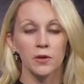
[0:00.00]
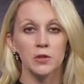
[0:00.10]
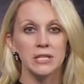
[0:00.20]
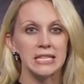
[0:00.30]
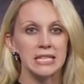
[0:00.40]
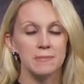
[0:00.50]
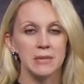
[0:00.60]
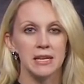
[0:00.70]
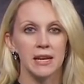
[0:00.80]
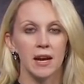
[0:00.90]
first
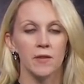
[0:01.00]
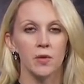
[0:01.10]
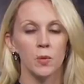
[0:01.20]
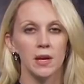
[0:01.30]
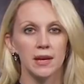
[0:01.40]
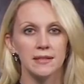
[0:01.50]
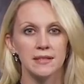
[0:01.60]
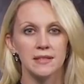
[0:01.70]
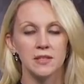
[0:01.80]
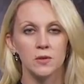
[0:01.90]
team meeting of the week
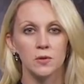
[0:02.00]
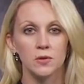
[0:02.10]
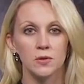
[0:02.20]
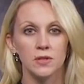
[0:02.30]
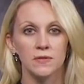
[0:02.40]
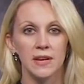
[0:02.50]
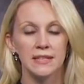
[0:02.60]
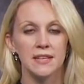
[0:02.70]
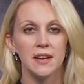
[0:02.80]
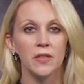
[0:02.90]
as the Steelers look to
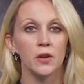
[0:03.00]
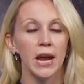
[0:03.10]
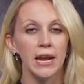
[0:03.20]
face another